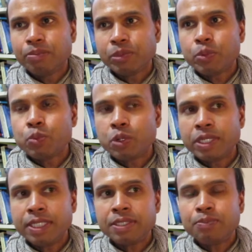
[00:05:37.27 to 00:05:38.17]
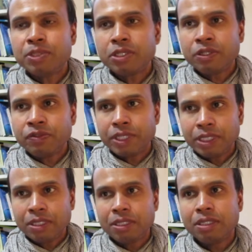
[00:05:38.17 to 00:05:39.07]
But what is observing
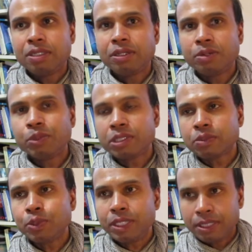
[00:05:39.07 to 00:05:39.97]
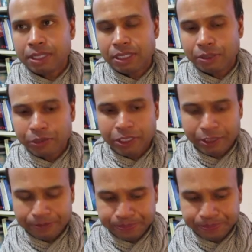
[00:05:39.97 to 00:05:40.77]
and what's witnessing the body?